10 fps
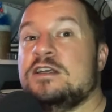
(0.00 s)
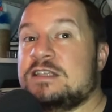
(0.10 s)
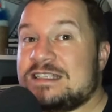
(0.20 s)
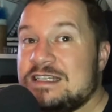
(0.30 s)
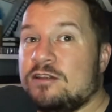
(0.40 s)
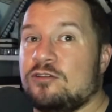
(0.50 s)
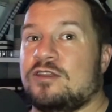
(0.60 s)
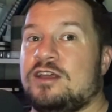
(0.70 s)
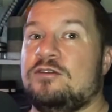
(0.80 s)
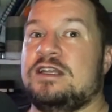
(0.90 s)
That's another
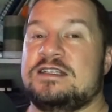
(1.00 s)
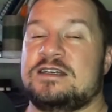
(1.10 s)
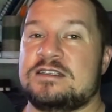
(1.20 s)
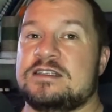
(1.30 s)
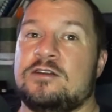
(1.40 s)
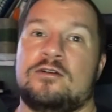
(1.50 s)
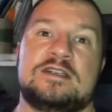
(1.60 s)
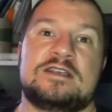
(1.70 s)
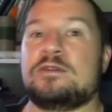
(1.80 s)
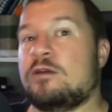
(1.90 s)
thing you need to consider,
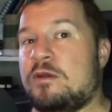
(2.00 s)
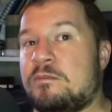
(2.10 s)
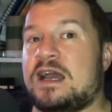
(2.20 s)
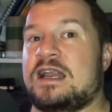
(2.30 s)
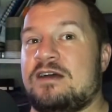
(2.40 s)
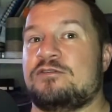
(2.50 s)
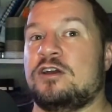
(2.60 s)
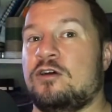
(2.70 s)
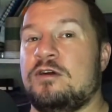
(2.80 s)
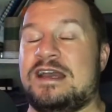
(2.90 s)
and something we might have to
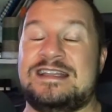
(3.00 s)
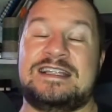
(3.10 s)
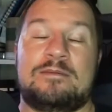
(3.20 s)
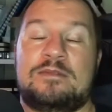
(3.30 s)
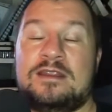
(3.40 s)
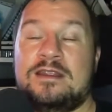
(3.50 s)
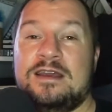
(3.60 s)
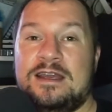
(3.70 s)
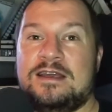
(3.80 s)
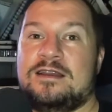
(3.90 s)
go in depth
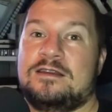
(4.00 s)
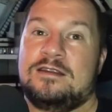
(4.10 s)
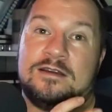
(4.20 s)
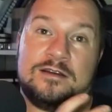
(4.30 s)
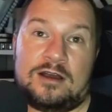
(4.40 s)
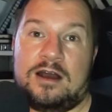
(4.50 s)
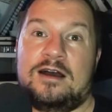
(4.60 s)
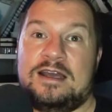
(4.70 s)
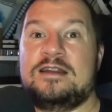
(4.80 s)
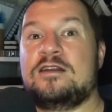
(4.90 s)
in
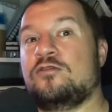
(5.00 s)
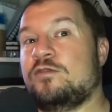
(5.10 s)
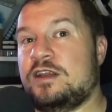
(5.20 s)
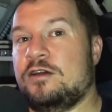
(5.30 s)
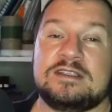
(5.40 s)
another video.